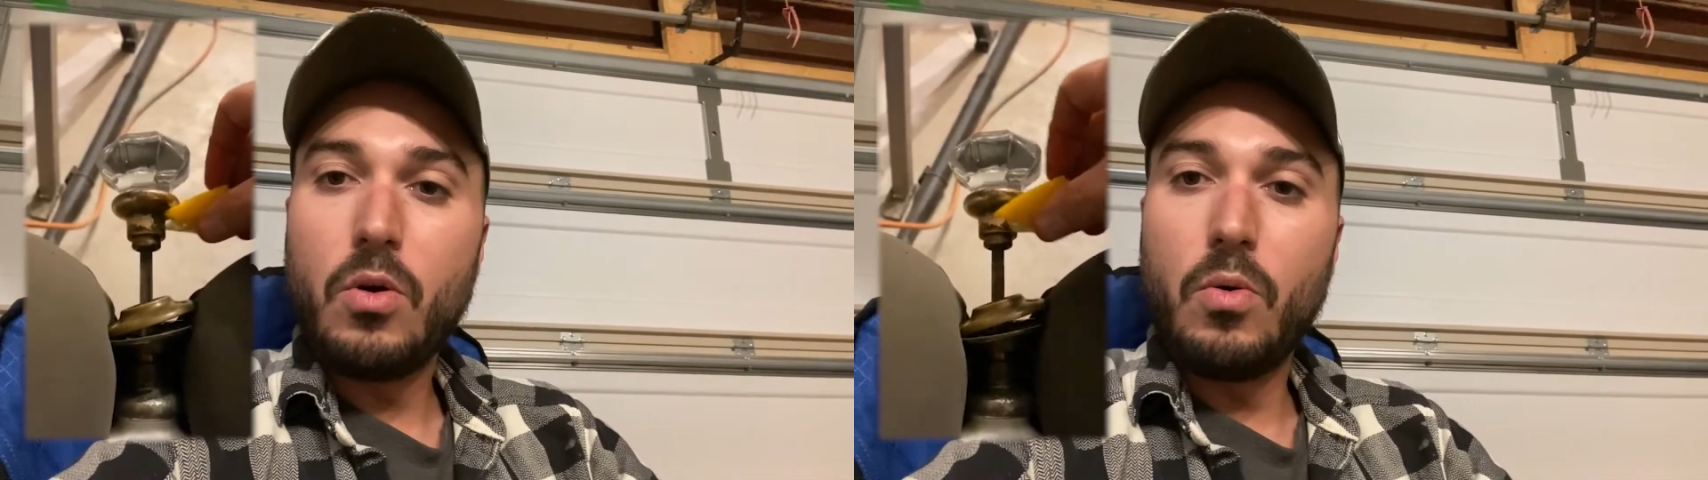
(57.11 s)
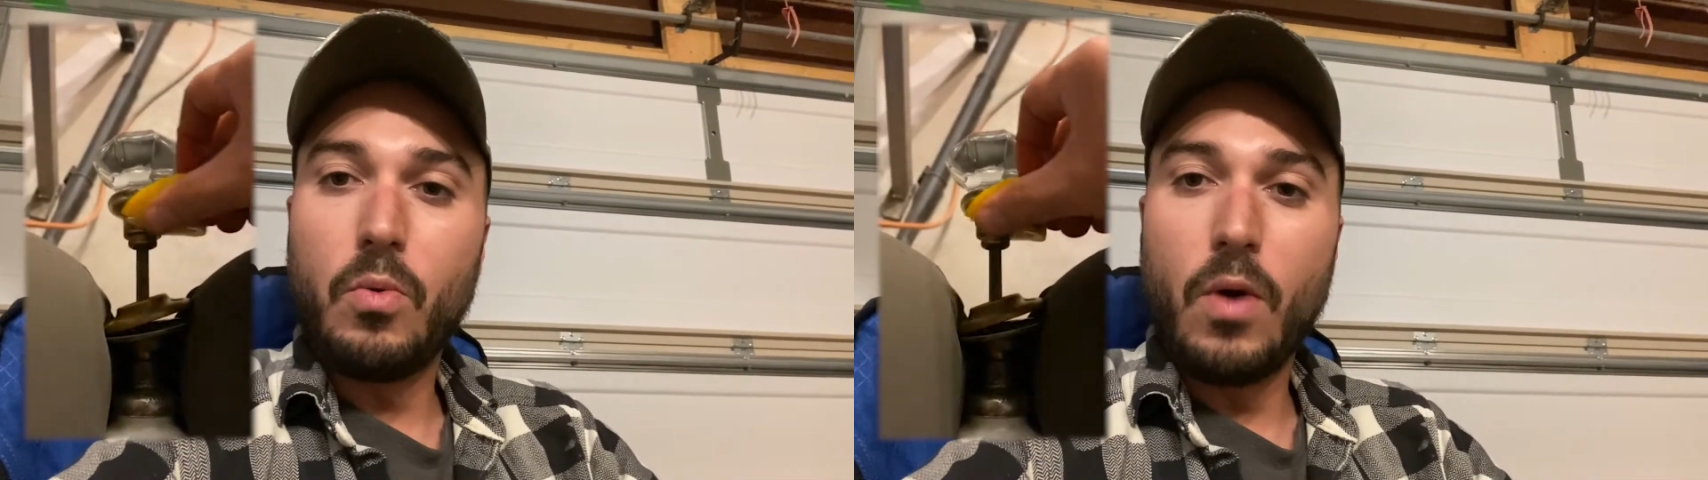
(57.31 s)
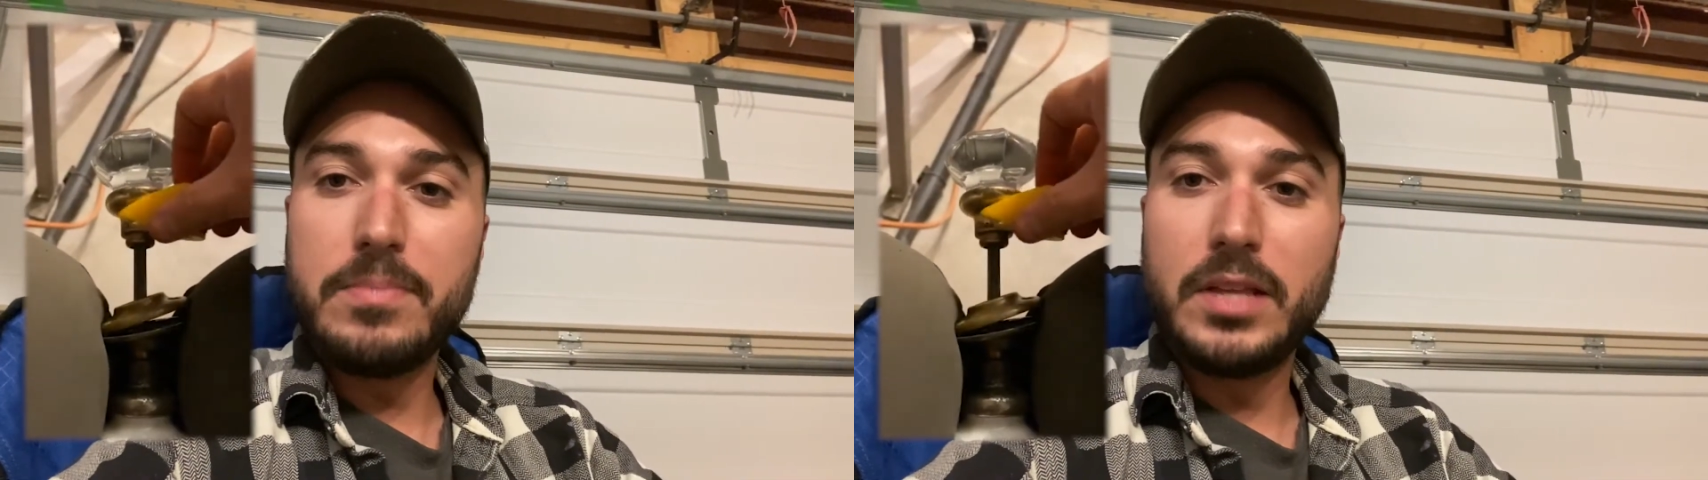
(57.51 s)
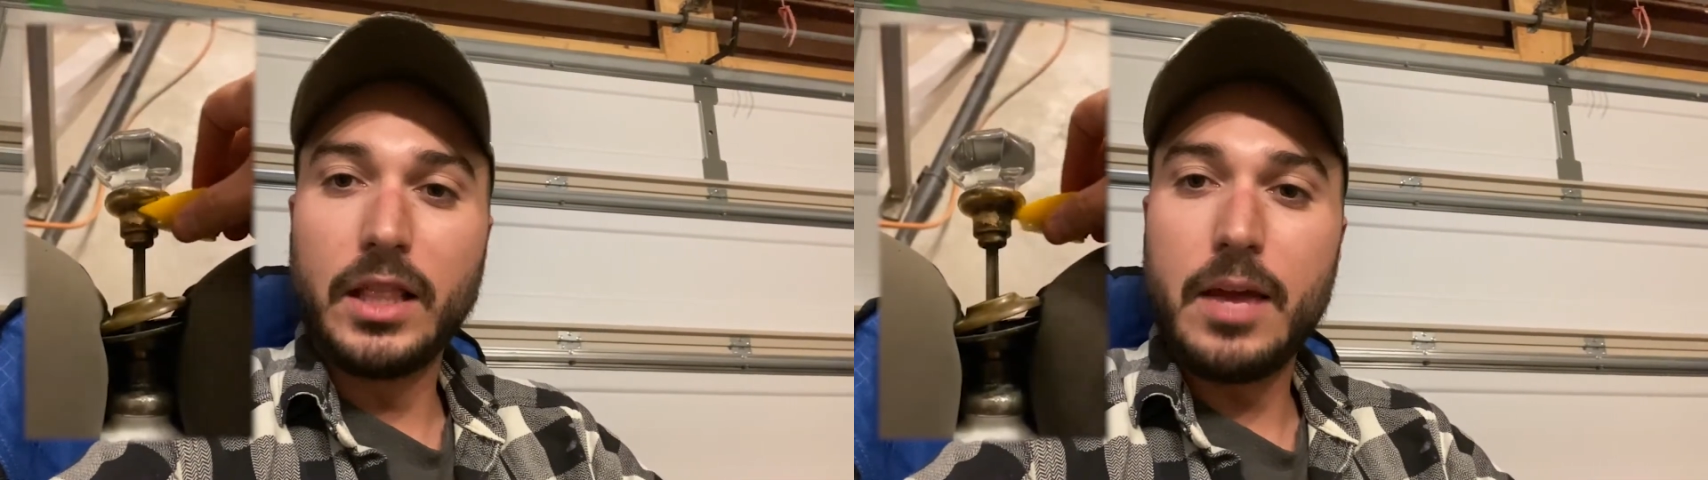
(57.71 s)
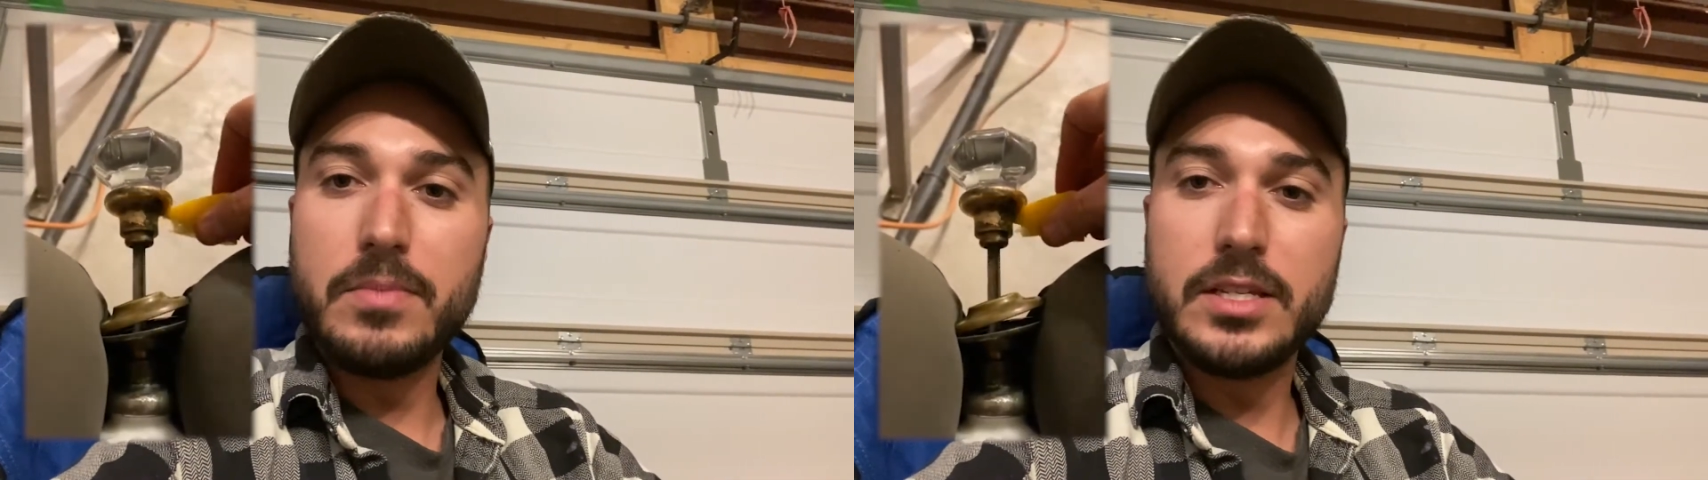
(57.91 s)
wipe the
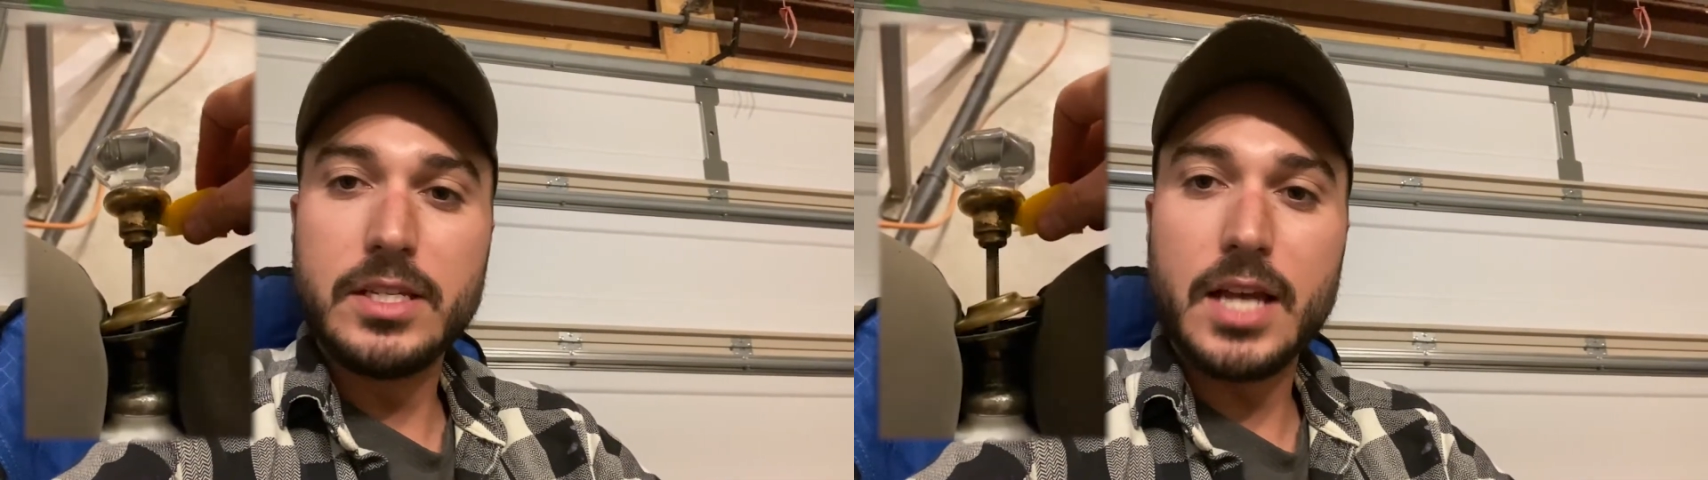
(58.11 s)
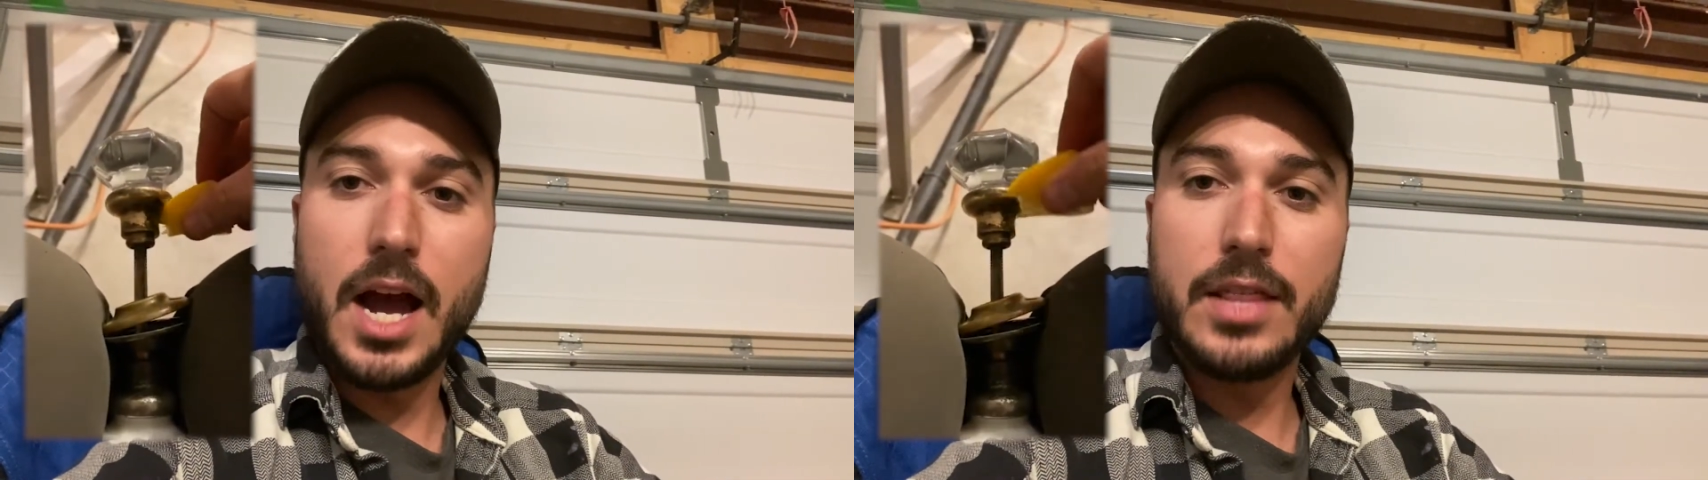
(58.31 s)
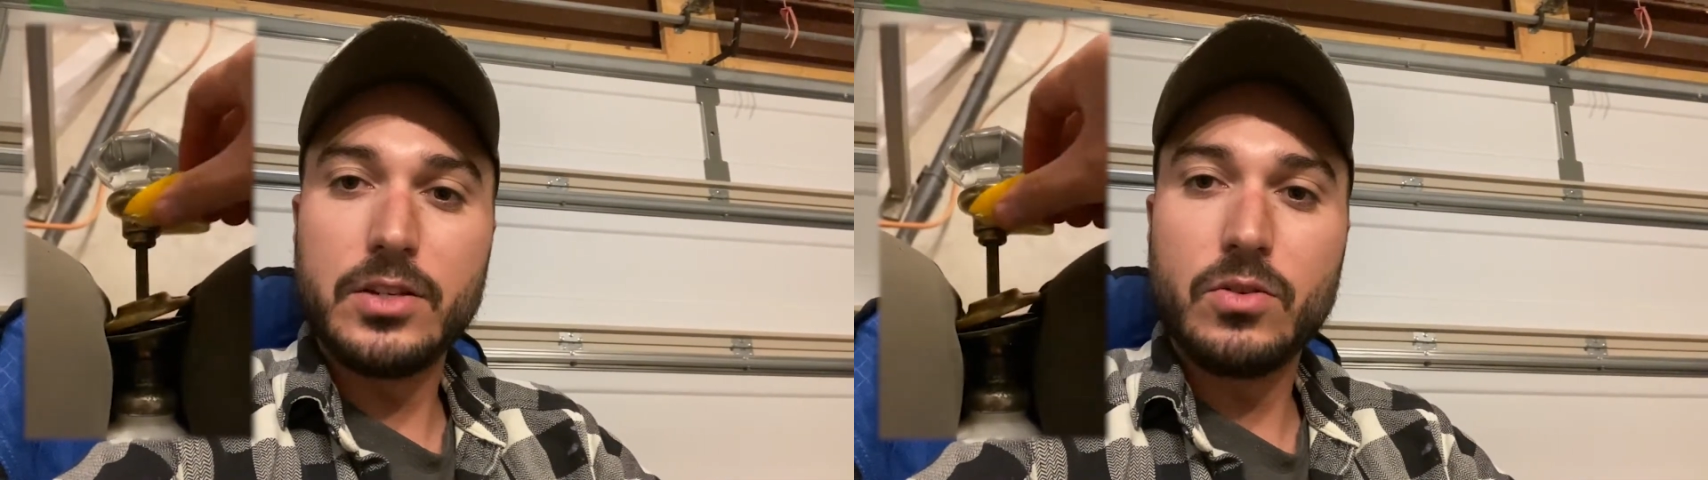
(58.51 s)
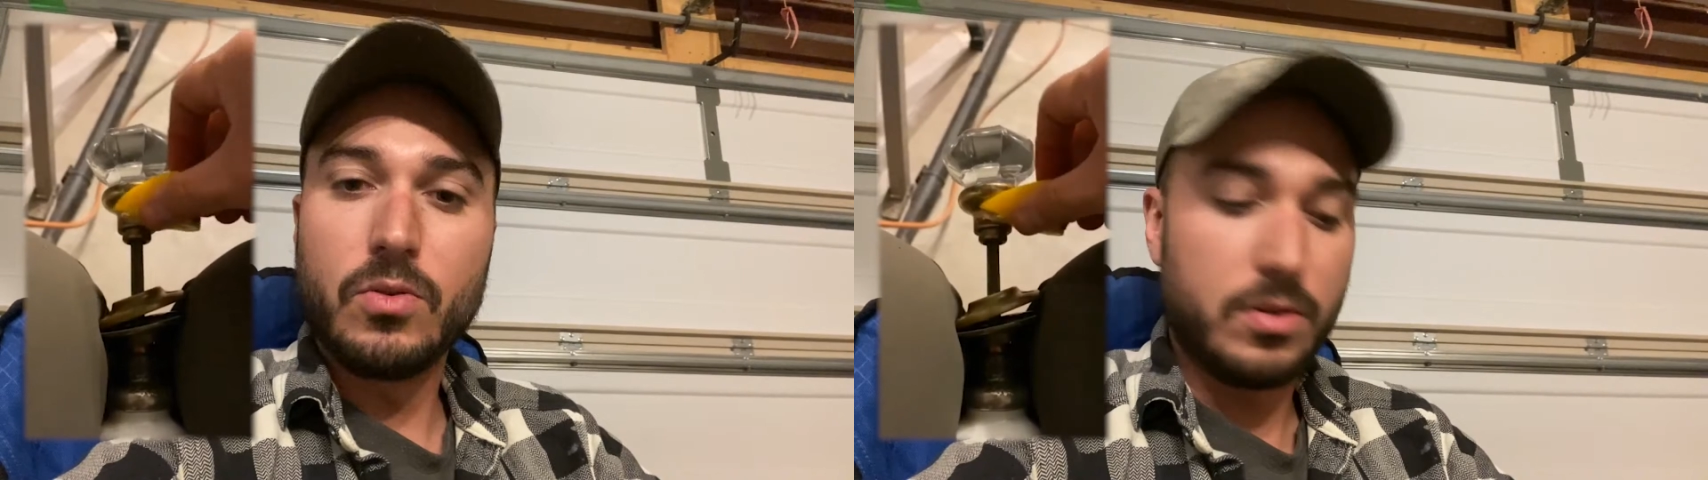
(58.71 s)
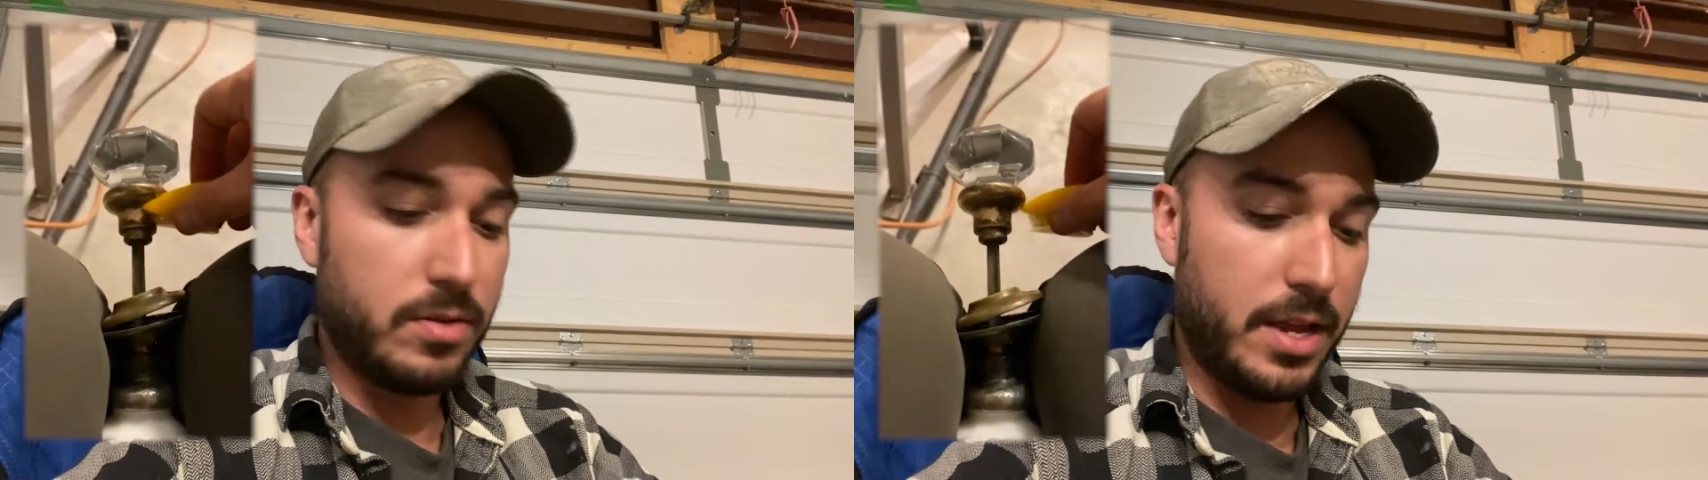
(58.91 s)
lemons on the
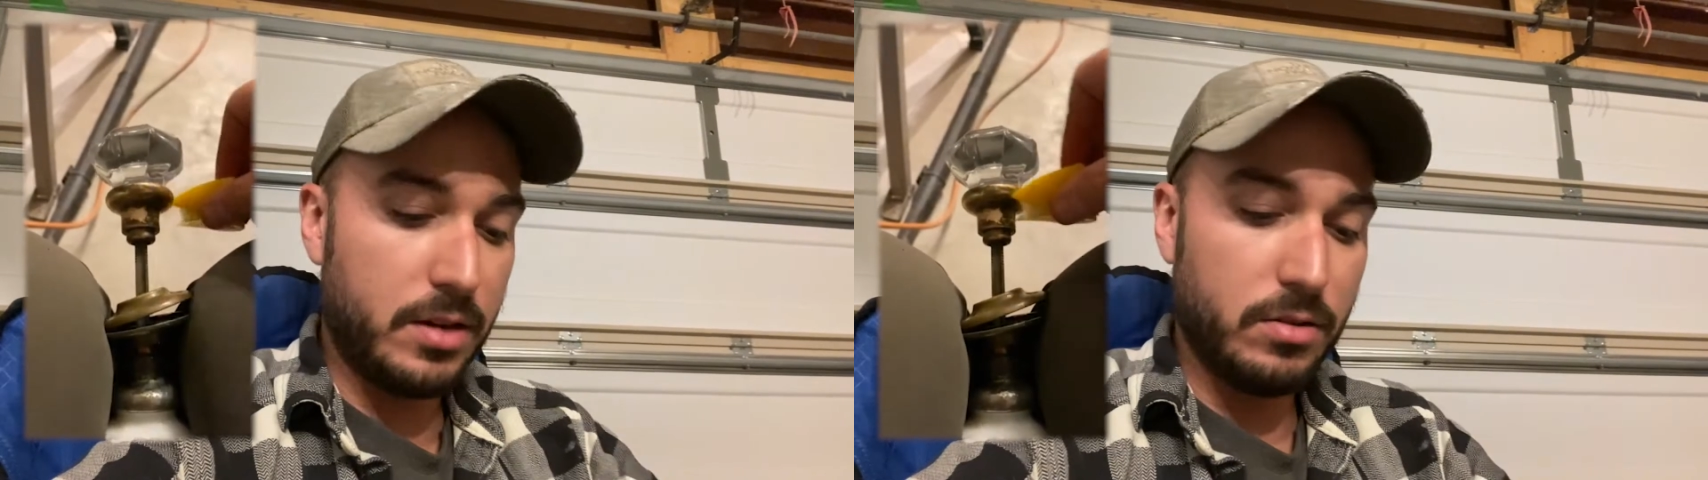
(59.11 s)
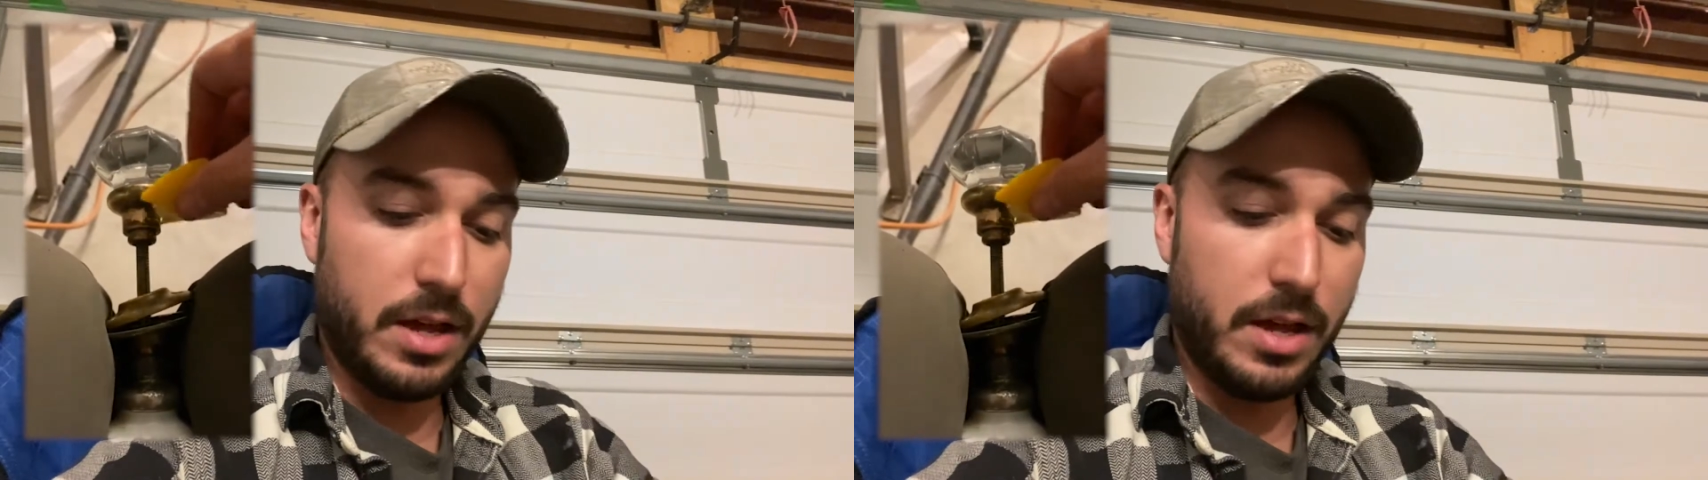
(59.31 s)
door handle,